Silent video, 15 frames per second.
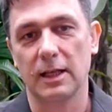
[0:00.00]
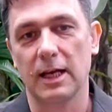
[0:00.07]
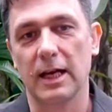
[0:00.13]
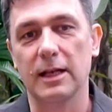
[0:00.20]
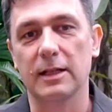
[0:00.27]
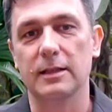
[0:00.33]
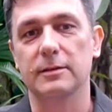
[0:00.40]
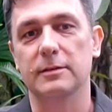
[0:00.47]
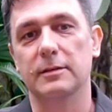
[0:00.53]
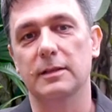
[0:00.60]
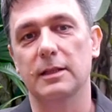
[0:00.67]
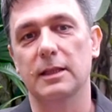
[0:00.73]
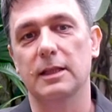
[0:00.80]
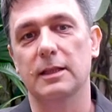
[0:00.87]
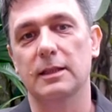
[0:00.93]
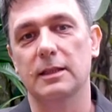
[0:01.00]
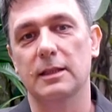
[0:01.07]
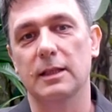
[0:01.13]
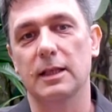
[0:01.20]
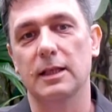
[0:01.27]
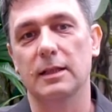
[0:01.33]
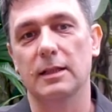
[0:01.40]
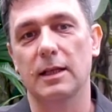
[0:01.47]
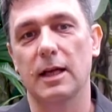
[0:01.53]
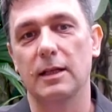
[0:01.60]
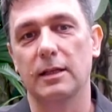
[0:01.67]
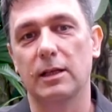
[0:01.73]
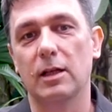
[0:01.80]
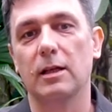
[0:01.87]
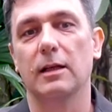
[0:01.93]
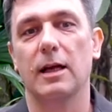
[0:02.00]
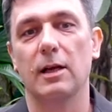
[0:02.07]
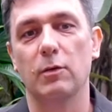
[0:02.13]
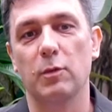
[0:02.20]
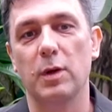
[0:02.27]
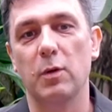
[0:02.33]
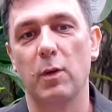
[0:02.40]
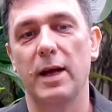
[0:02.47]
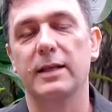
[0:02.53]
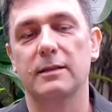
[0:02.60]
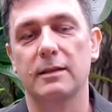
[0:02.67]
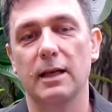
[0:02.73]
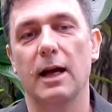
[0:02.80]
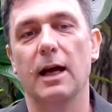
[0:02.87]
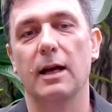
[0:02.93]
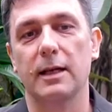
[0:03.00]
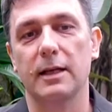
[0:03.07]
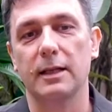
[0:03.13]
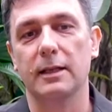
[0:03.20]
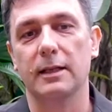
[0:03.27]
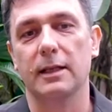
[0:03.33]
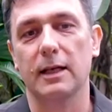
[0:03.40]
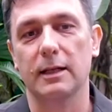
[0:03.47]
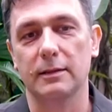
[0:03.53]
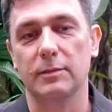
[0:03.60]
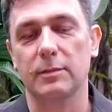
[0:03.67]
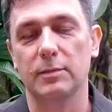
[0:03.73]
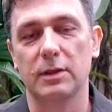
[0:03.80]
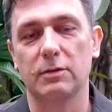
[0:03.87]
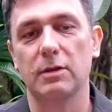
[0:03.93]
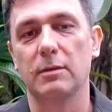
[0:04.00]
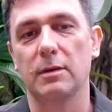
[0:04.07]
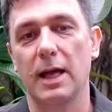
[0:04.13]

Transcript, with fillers: and, and, and, and, we went there in, between